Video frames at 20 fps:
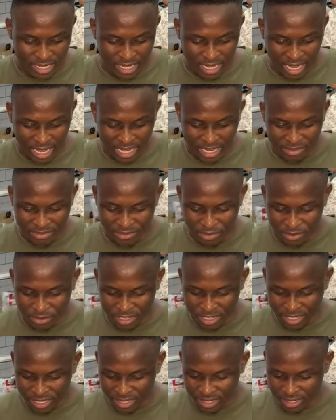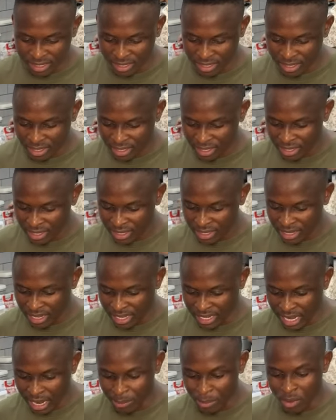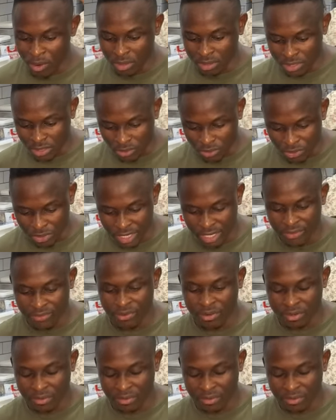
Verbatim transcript: California. And I'm also cooking for